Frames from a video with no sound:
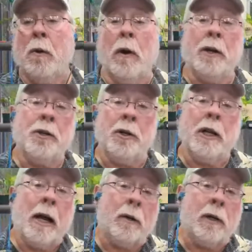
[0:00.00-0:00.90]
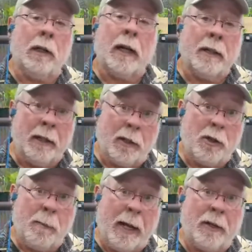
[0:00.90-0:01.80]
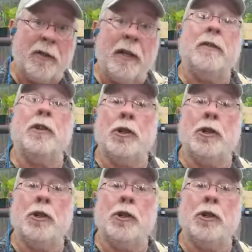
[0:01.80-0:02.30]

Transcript: where I showed you how collecting the tomato seeds